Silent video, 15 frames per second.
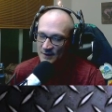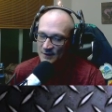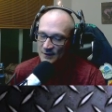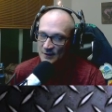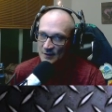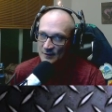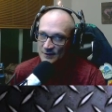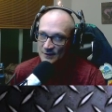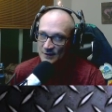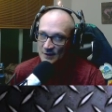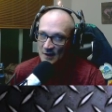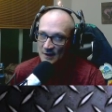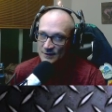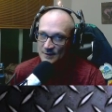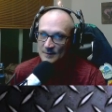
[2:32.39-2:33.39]
the service is
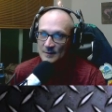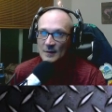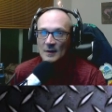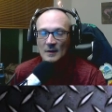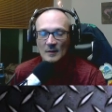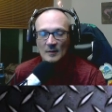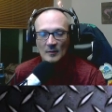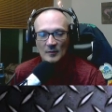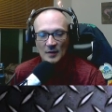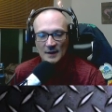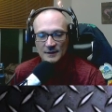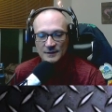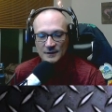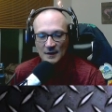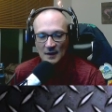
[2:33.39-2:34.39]
awesome,
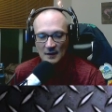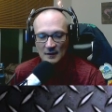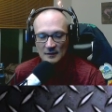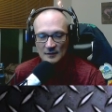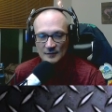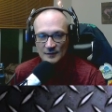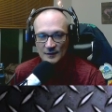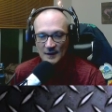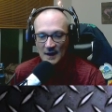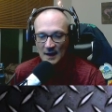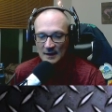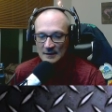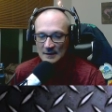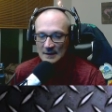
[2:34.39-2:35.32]
but uh, for that.